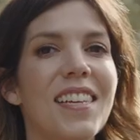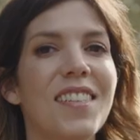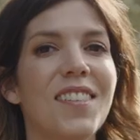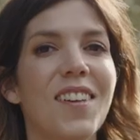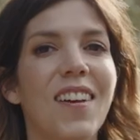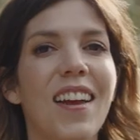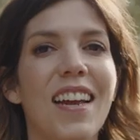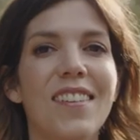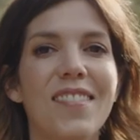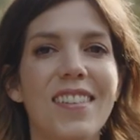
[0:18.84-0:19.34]

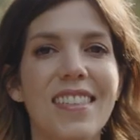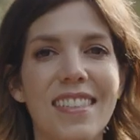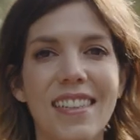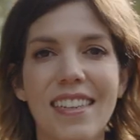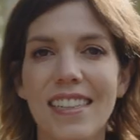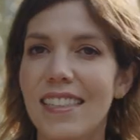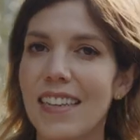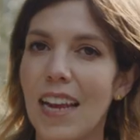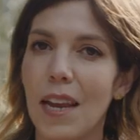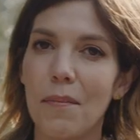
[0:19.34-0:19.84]
So Andrea's
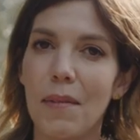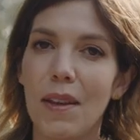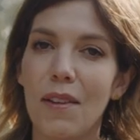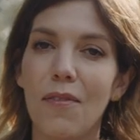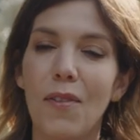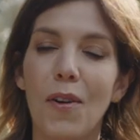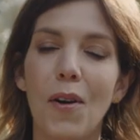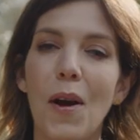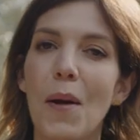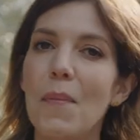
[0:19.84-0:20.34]
going to take me
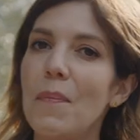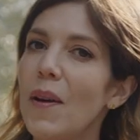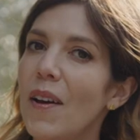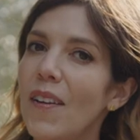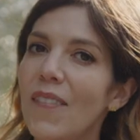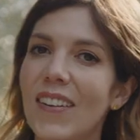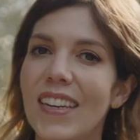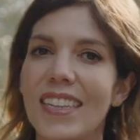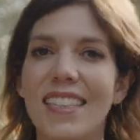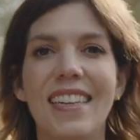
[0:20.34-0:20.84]
for a
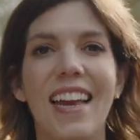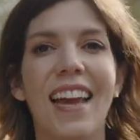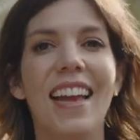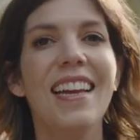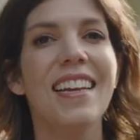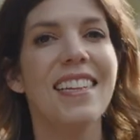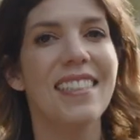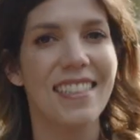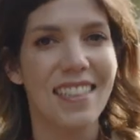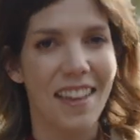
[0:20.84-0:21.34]
perfect
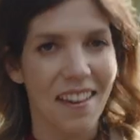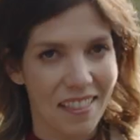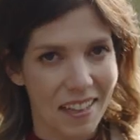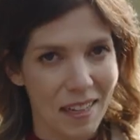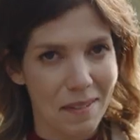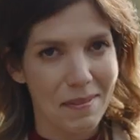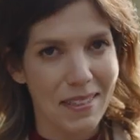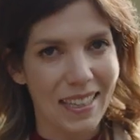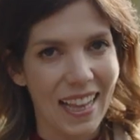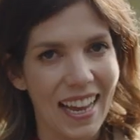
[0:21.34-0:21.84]
day in South
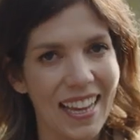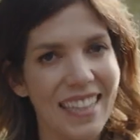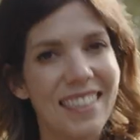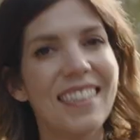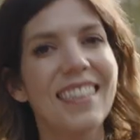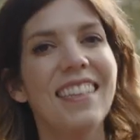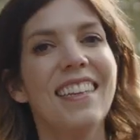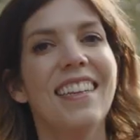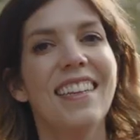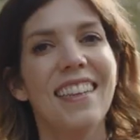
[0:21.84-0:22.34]

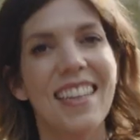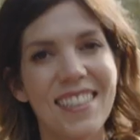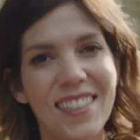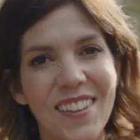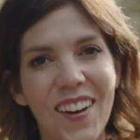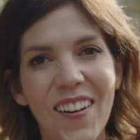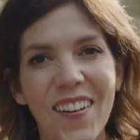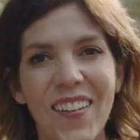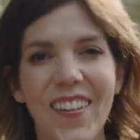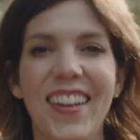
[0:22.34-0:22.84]
Gippsland.
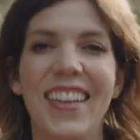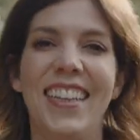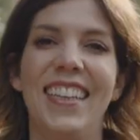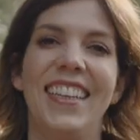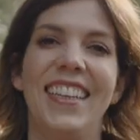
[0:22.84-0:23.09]
Let's go!